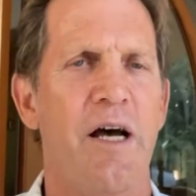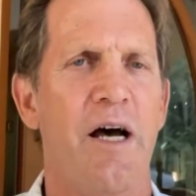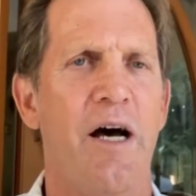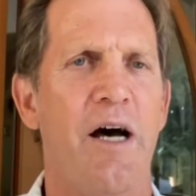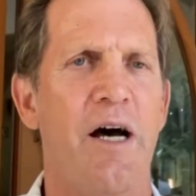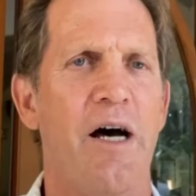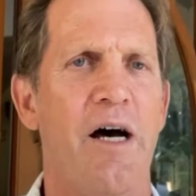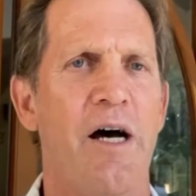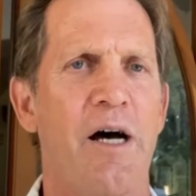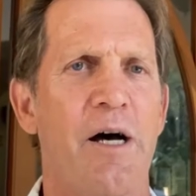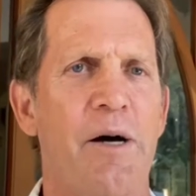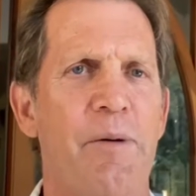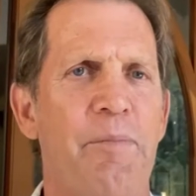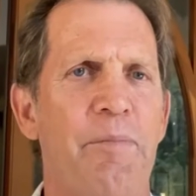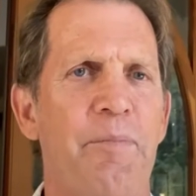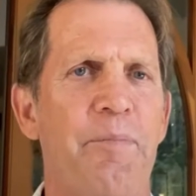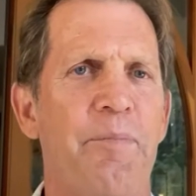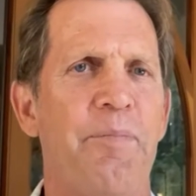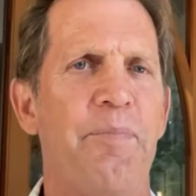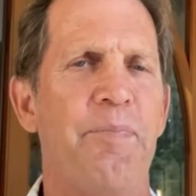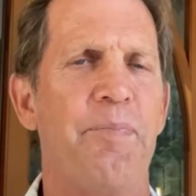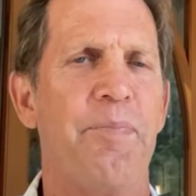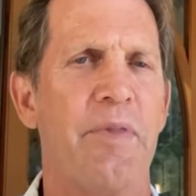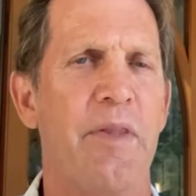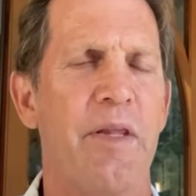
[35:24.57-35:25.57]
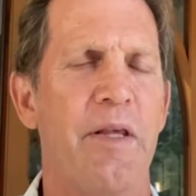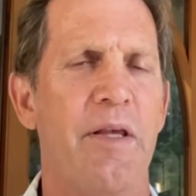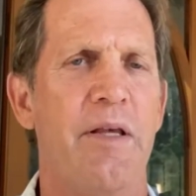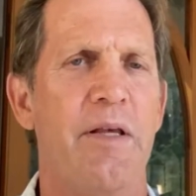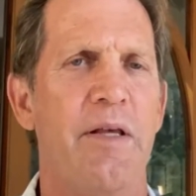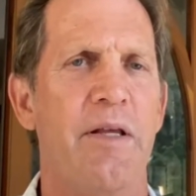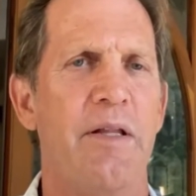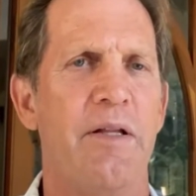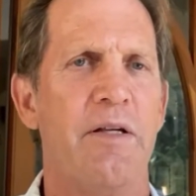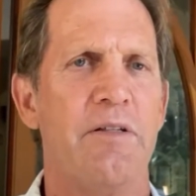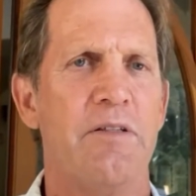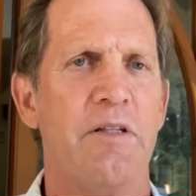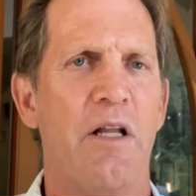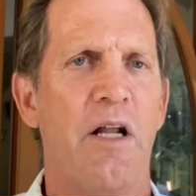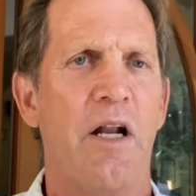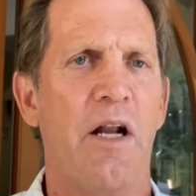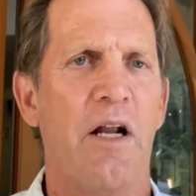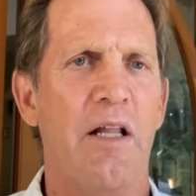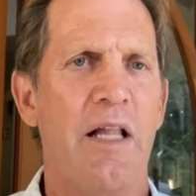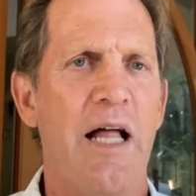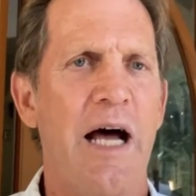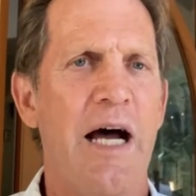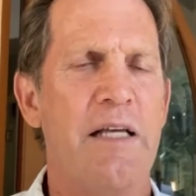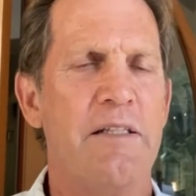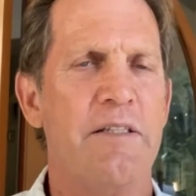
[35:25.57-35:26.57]
There's a lot of
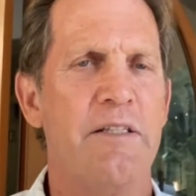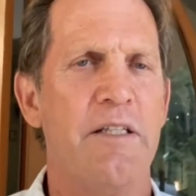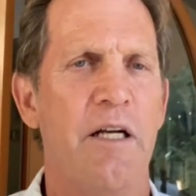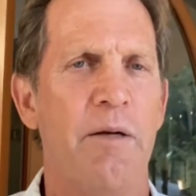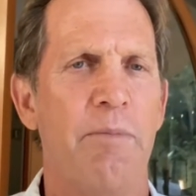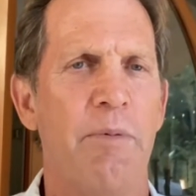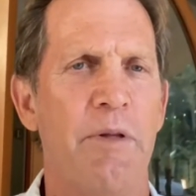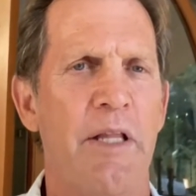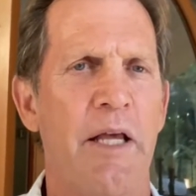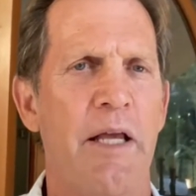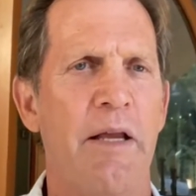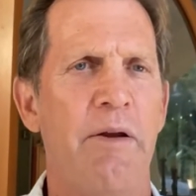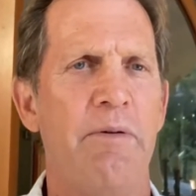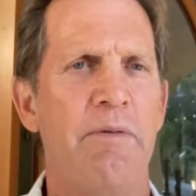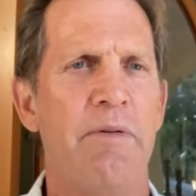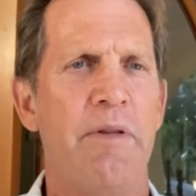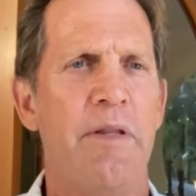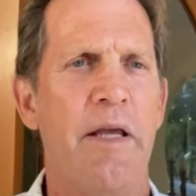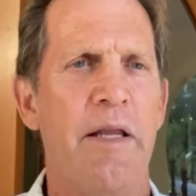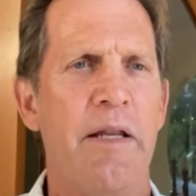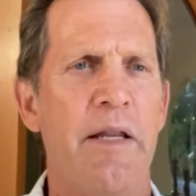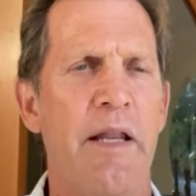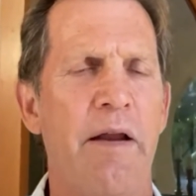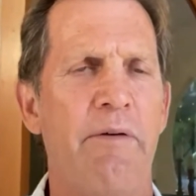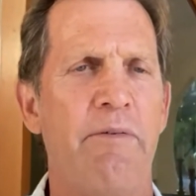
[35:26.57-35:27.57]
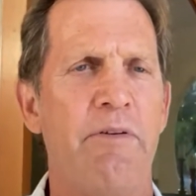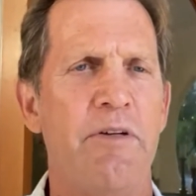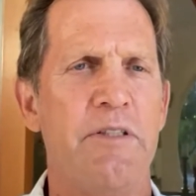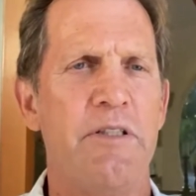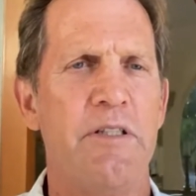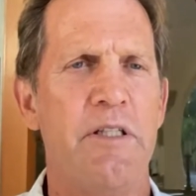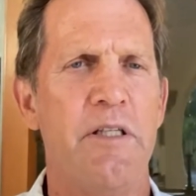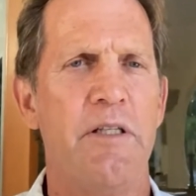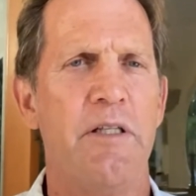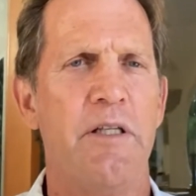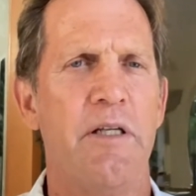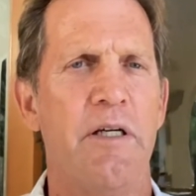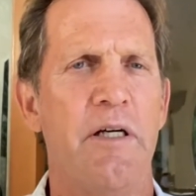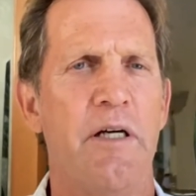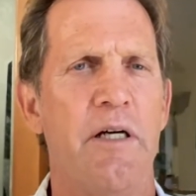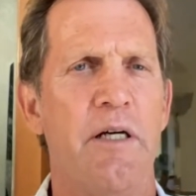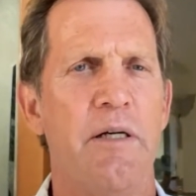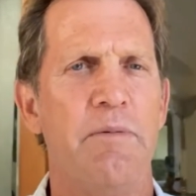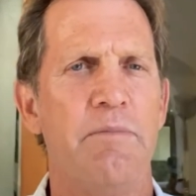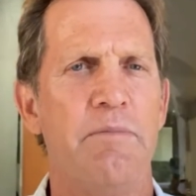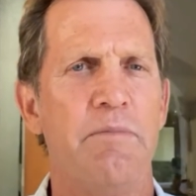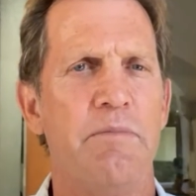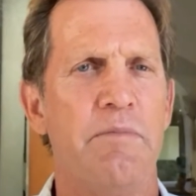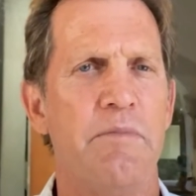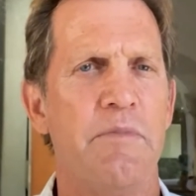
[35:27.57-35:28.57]
glass here, but they never see
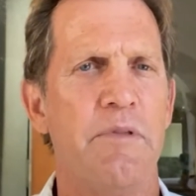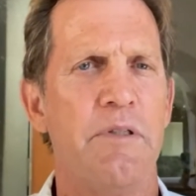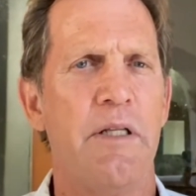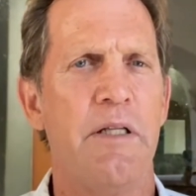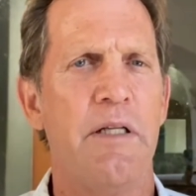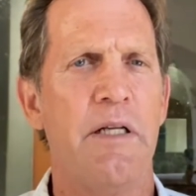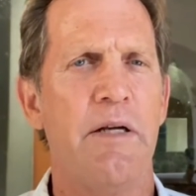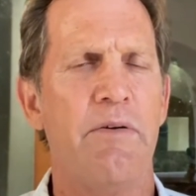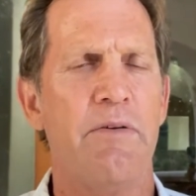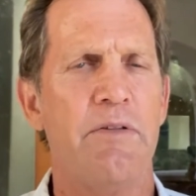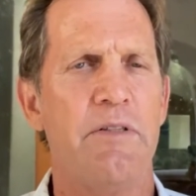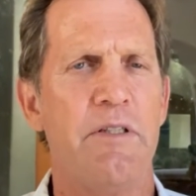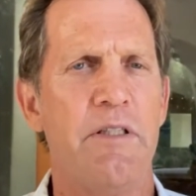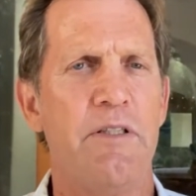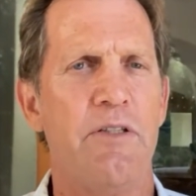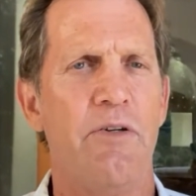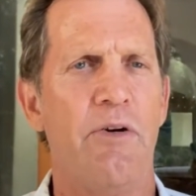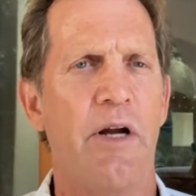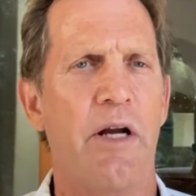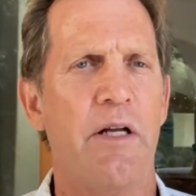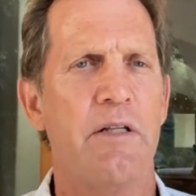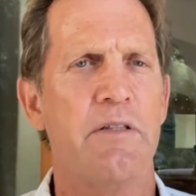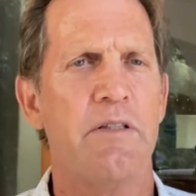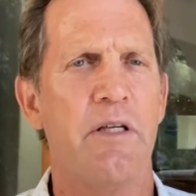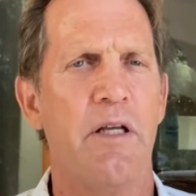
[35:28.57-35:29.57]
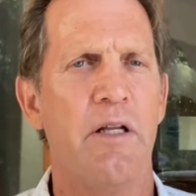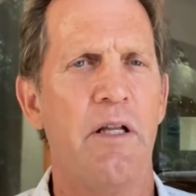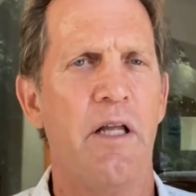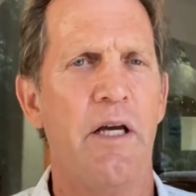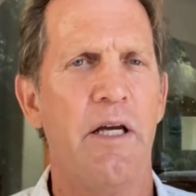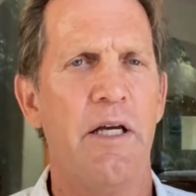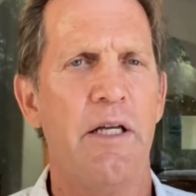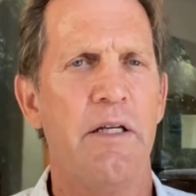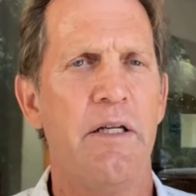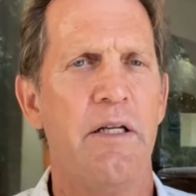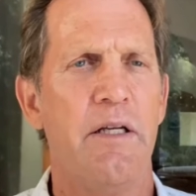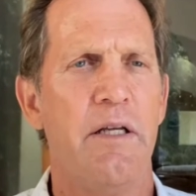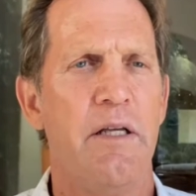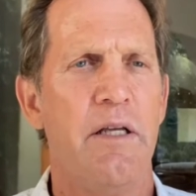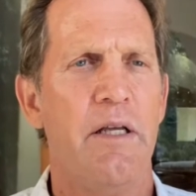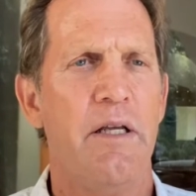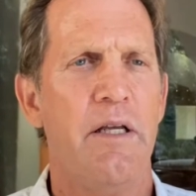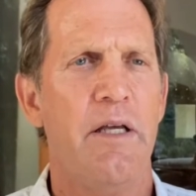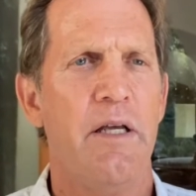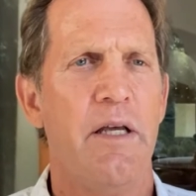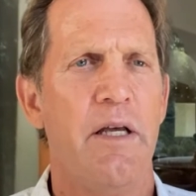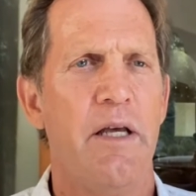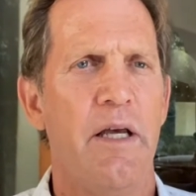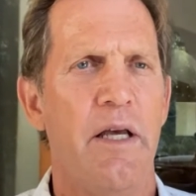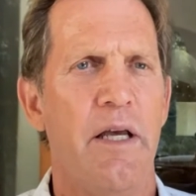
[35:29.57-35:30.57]
direct sunlight,
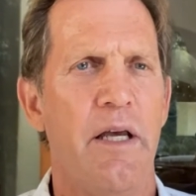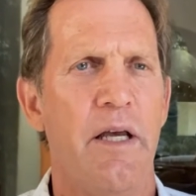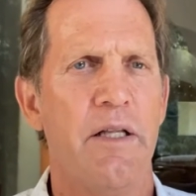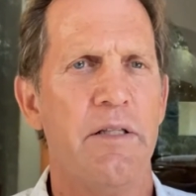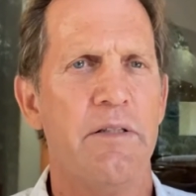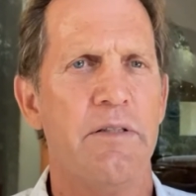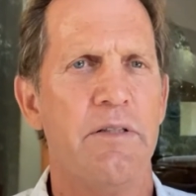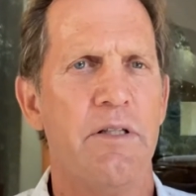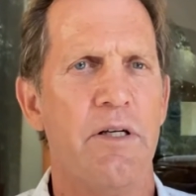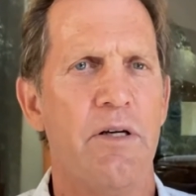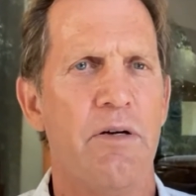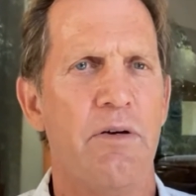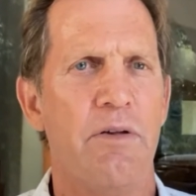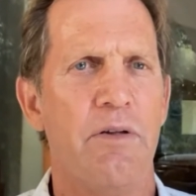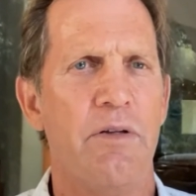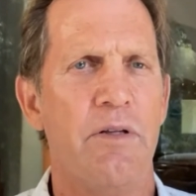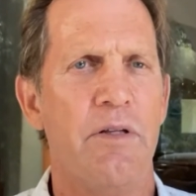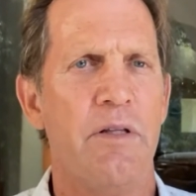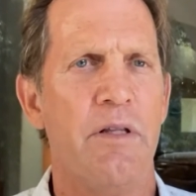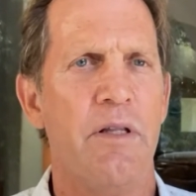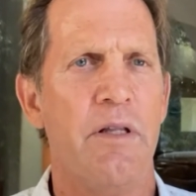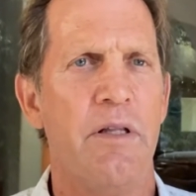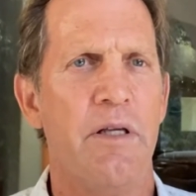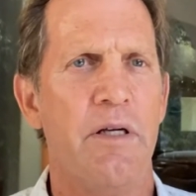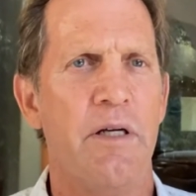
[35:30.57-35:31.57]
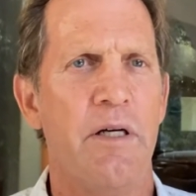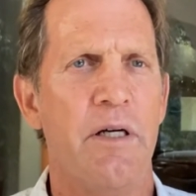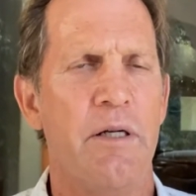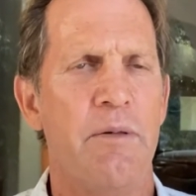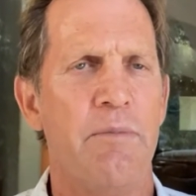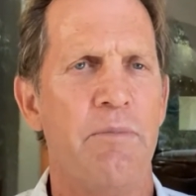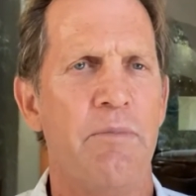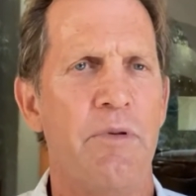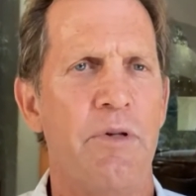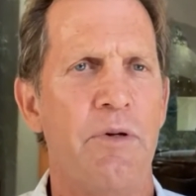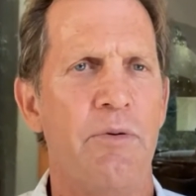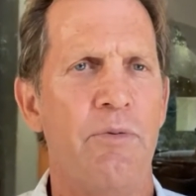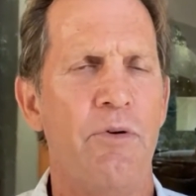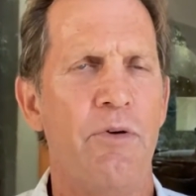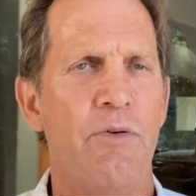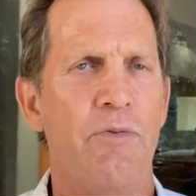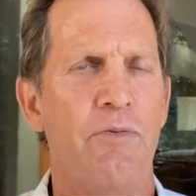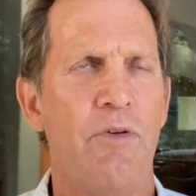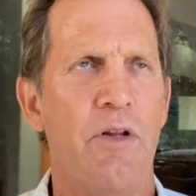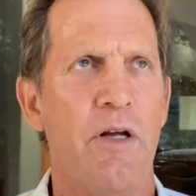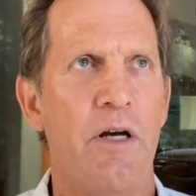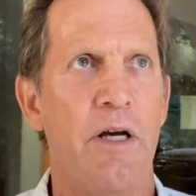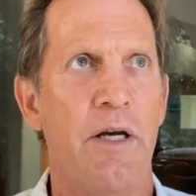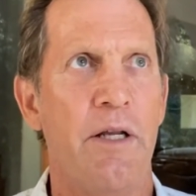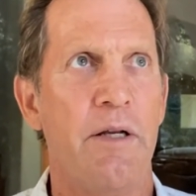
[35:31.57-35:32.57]
And so the roof
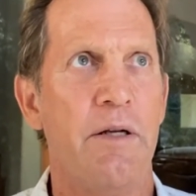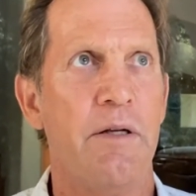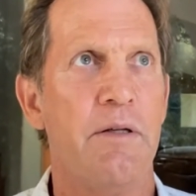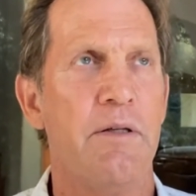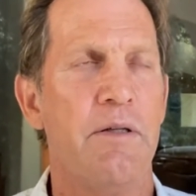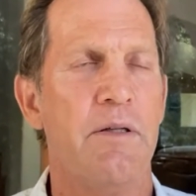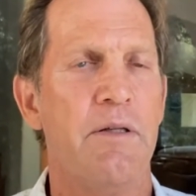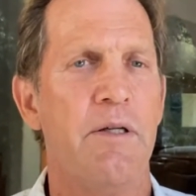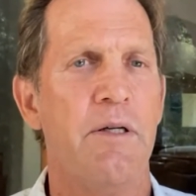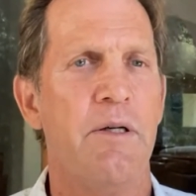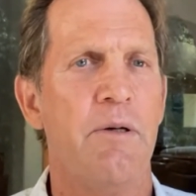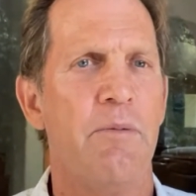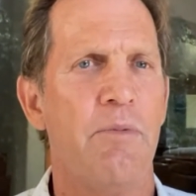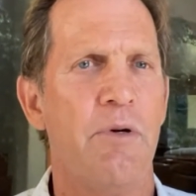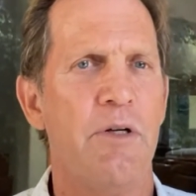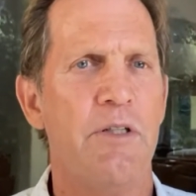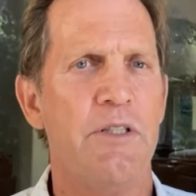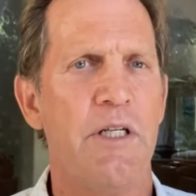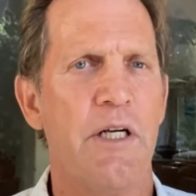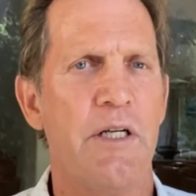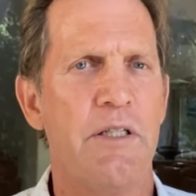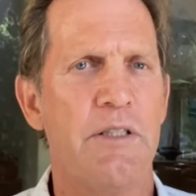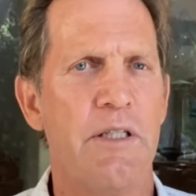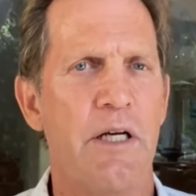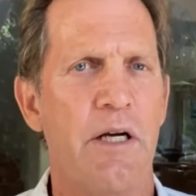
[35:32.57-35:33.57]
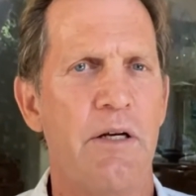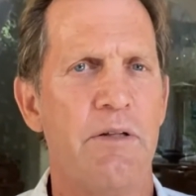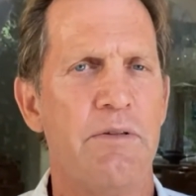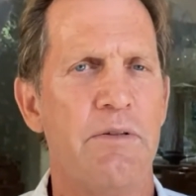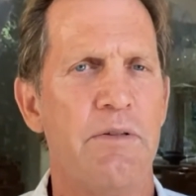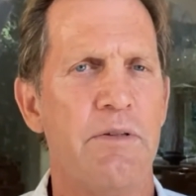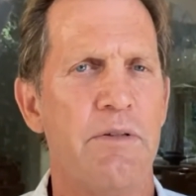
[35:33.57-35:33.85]
line projects out,